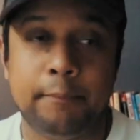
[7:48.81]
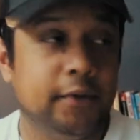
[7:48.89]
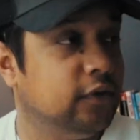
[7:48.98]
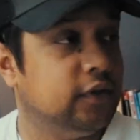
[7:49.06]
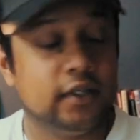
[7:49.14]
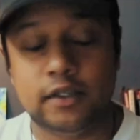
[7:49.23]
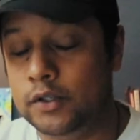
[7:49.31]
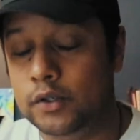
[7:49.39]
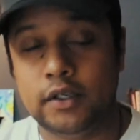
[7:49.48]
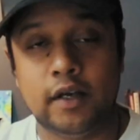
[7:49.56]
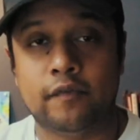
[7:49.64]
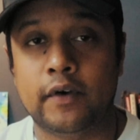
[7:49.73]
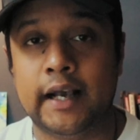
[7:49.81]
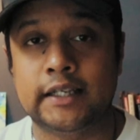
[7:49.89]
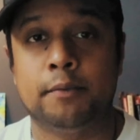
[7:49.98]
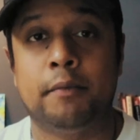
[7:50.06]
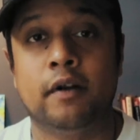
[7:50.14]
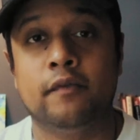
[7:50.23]
I've been using it for
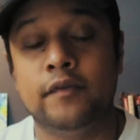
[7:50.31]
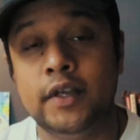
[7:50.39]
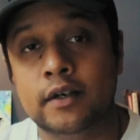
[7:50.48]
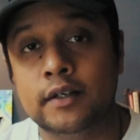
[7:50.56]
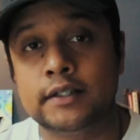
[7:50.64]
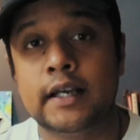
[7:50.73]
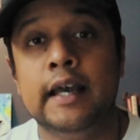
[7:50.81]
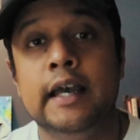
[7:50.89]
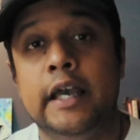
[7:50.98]
X amount of years.